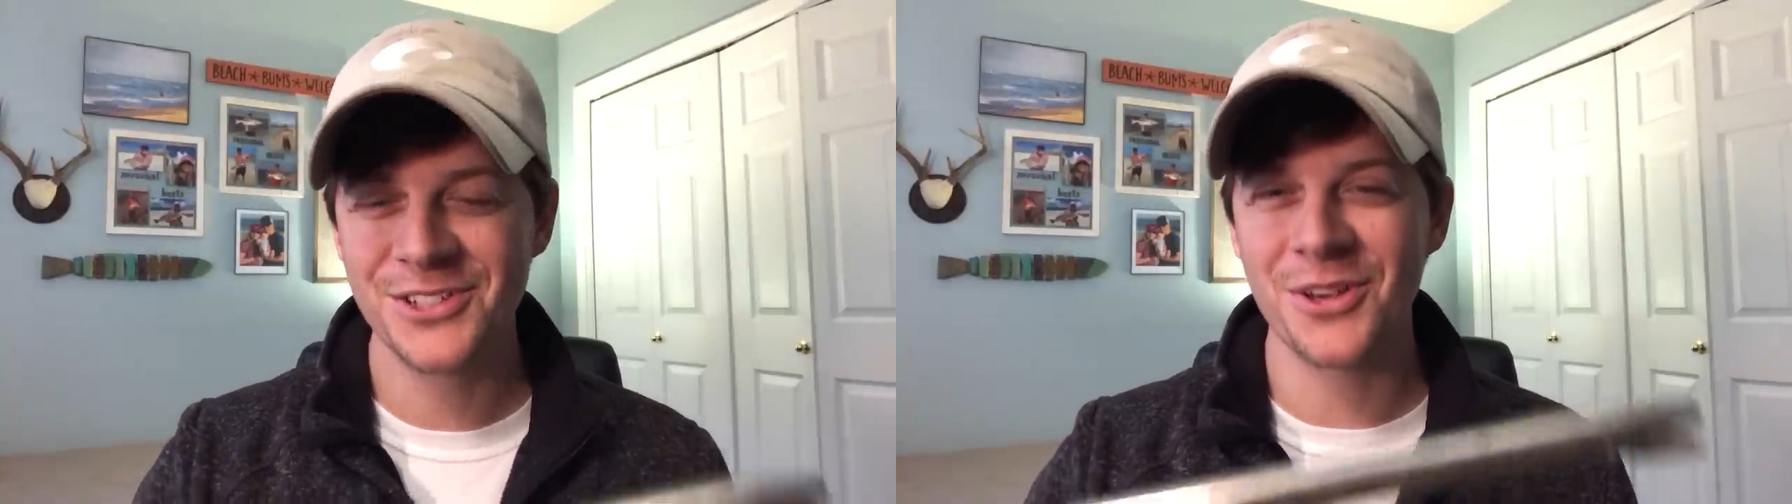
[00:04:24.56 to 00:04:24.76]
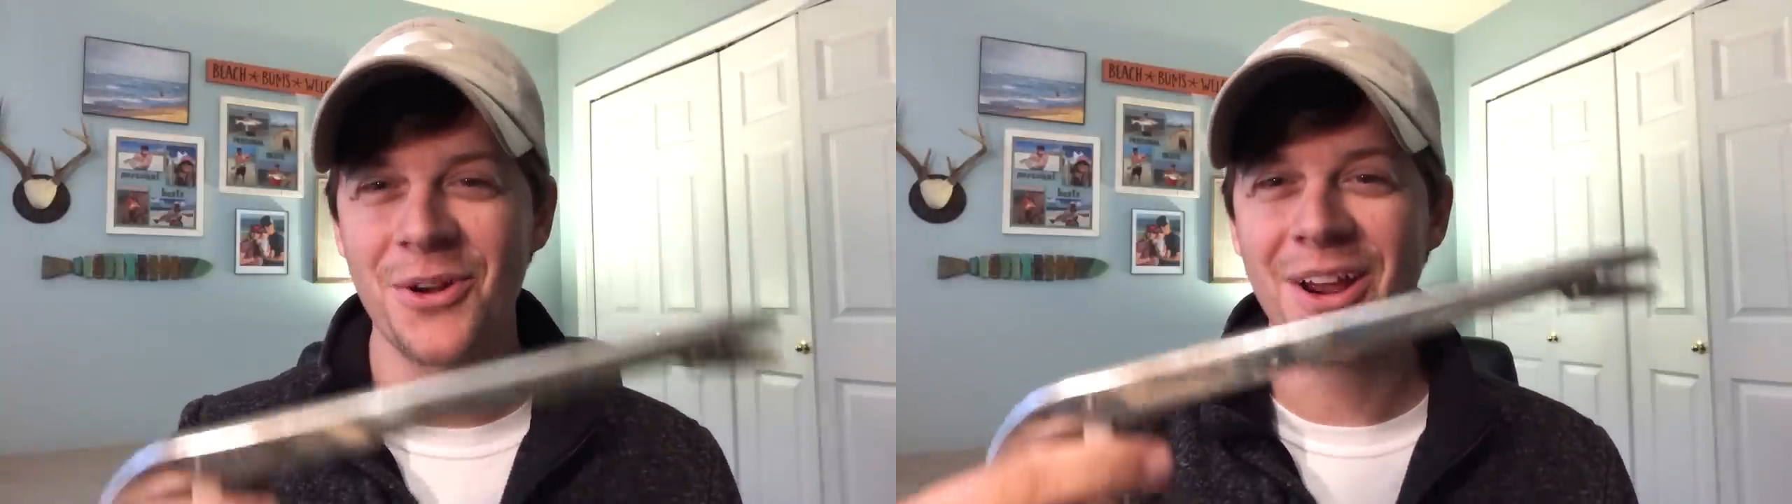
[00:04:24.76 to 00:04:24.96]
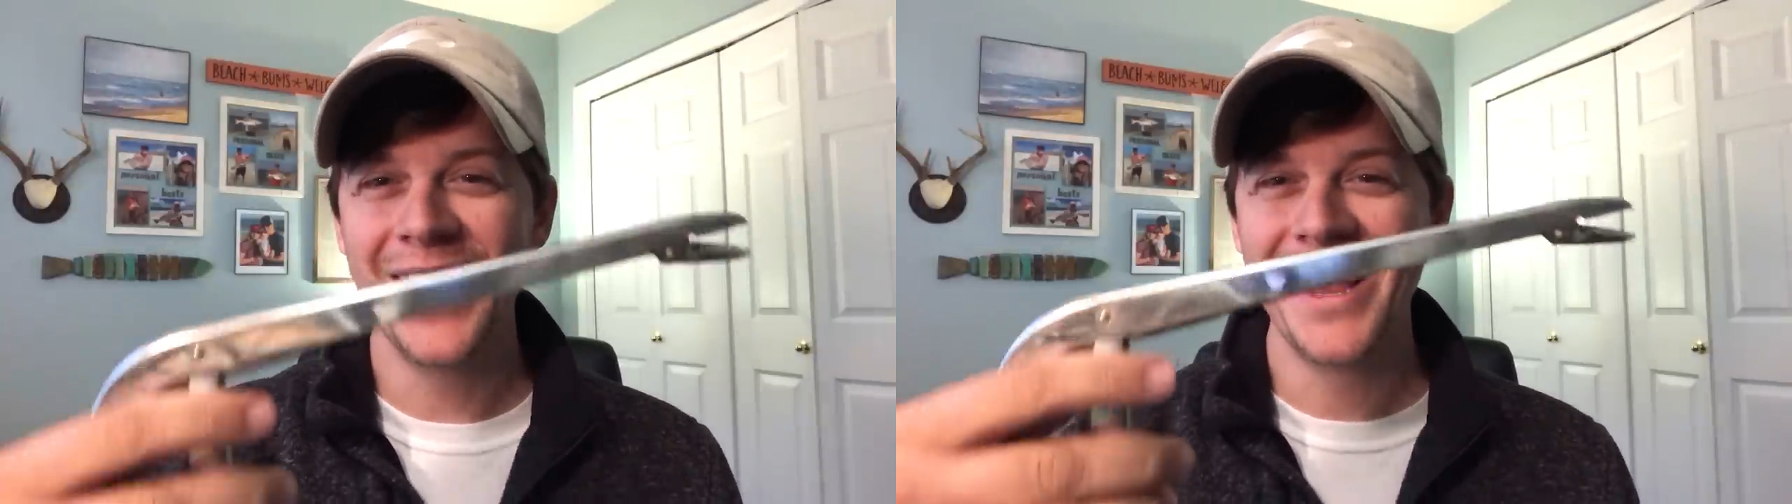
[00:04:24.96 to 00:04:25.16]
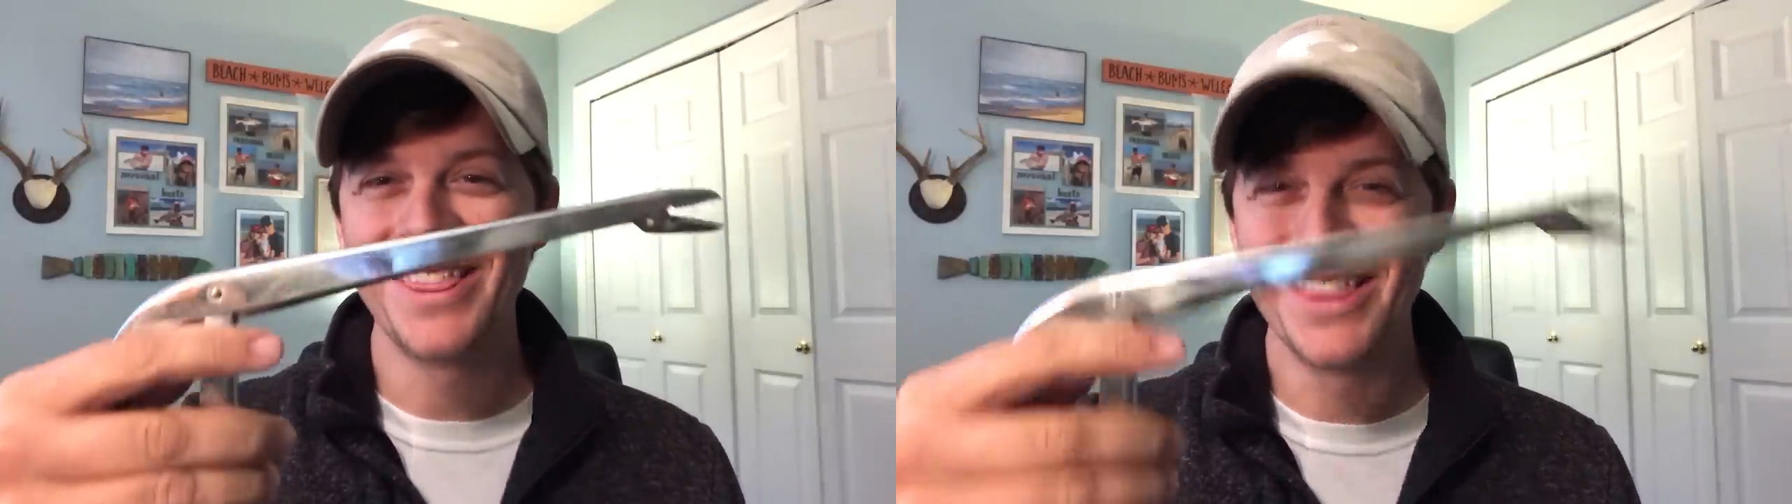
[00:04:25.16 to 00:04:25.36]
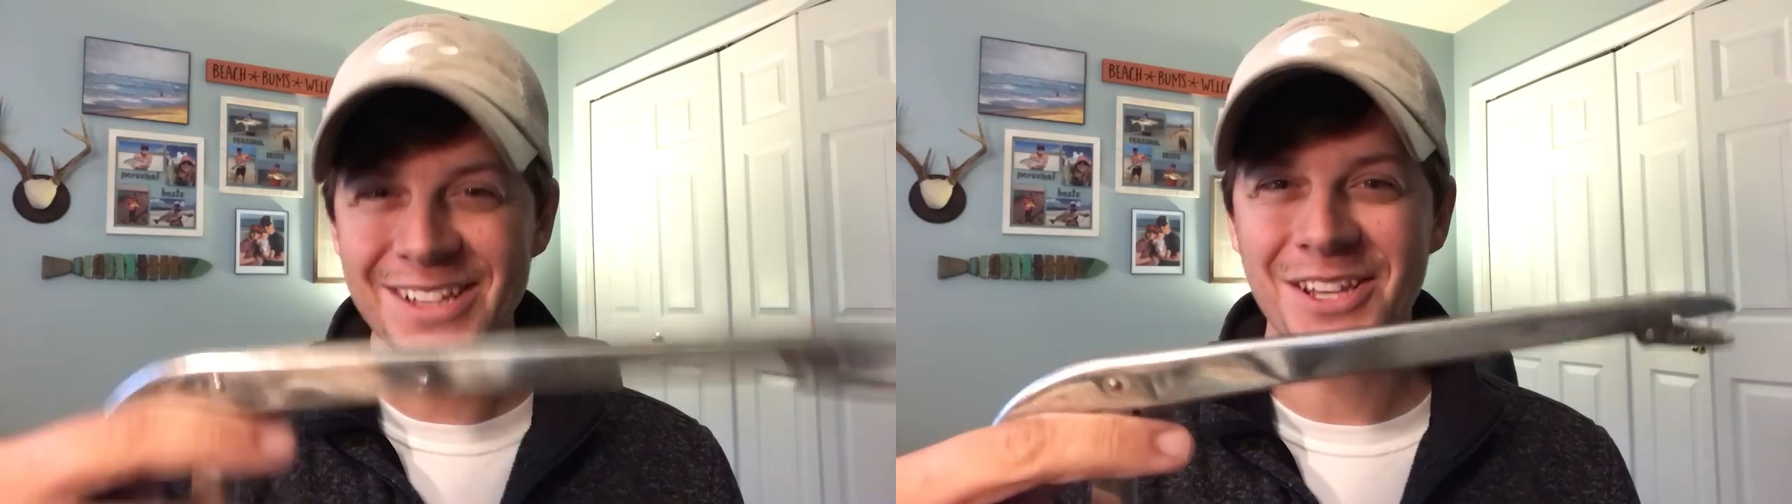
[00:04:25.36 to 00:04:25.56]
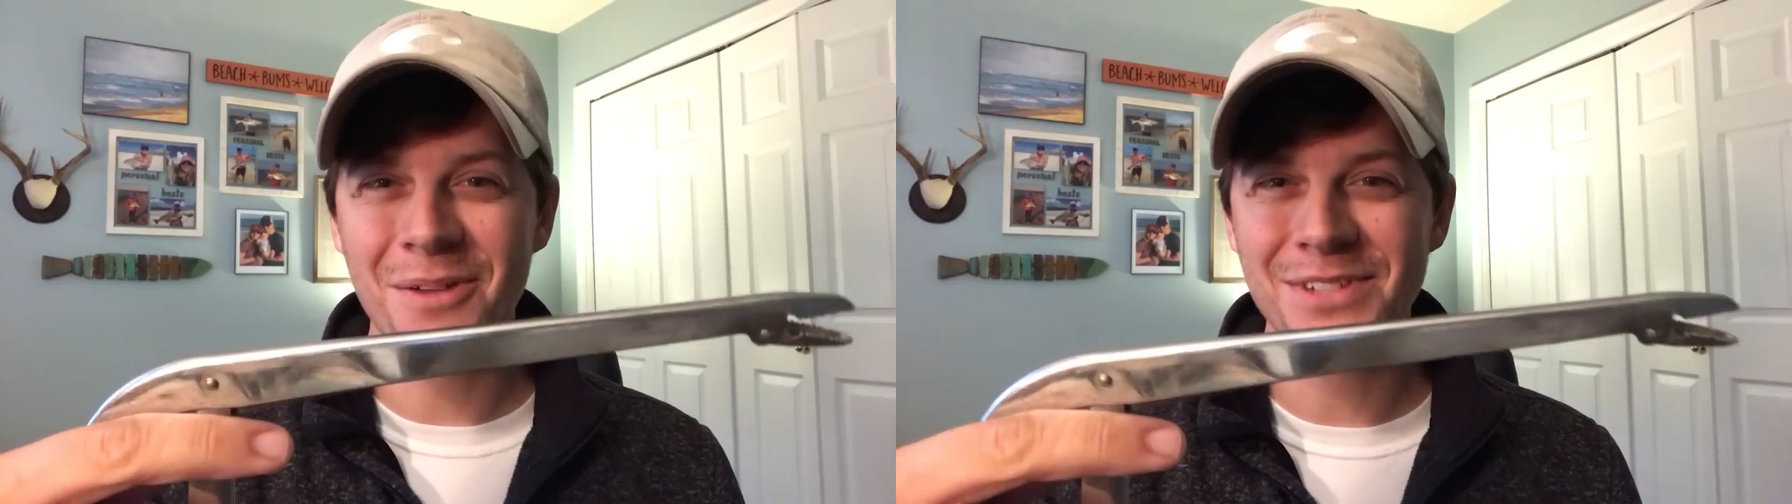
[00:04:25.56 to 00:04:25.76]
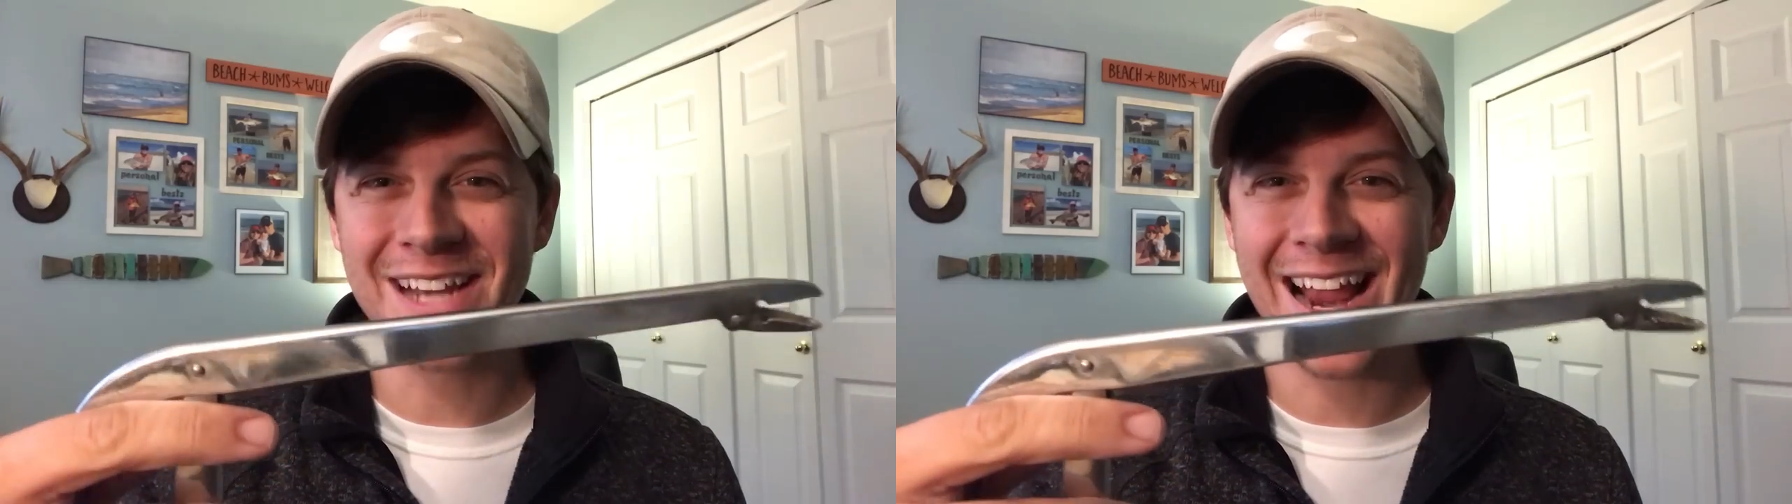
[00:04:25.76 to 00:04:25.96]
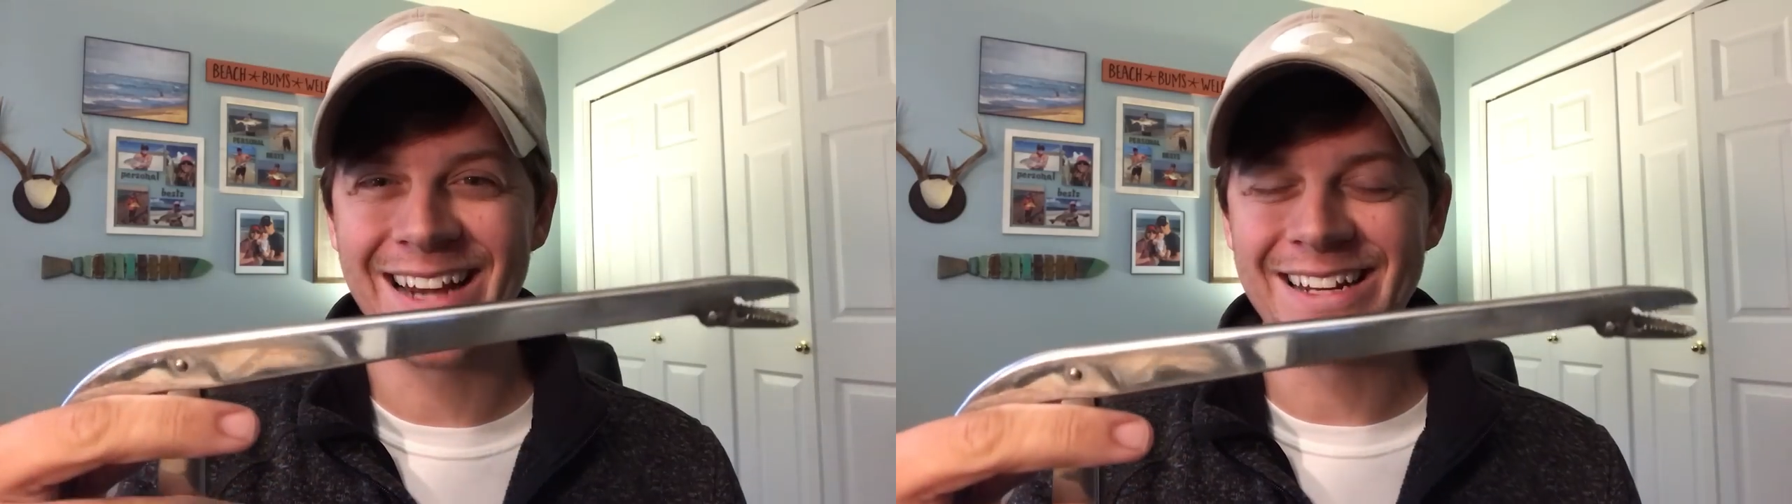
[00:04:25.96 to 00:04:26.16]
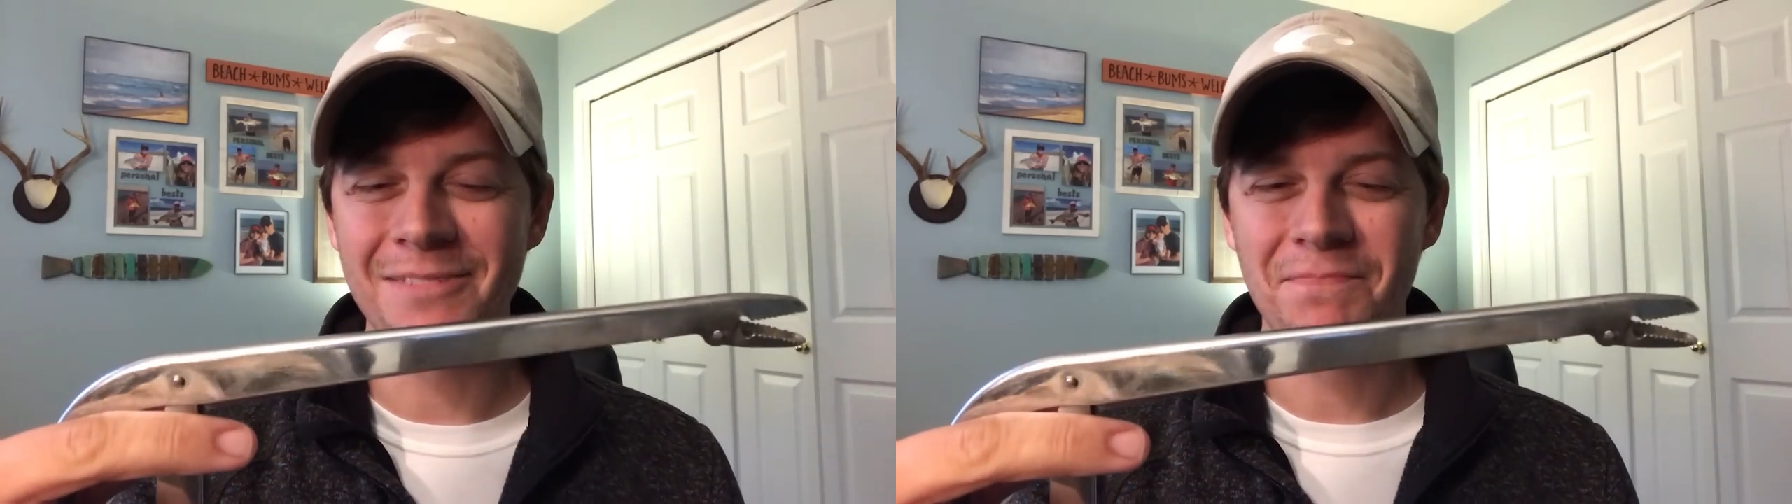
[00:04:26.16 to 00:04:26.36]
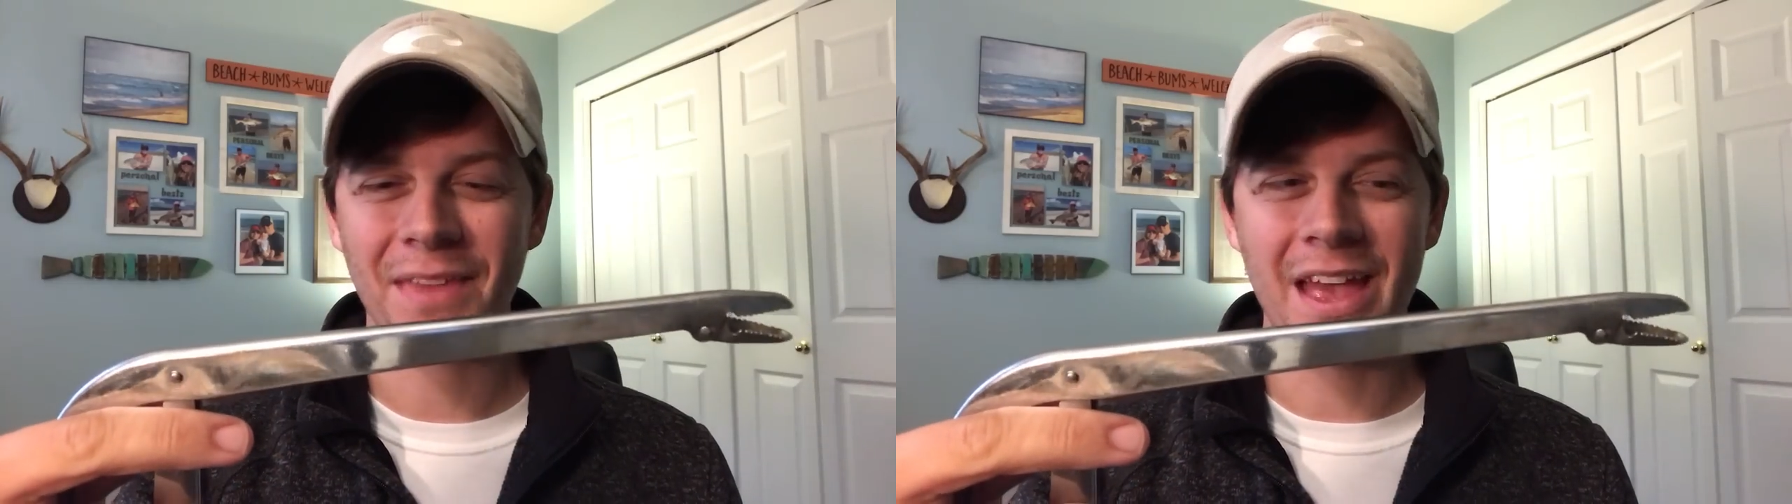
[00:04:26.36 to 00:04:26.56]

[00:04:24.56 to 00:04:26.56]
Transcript: so this comes in handy.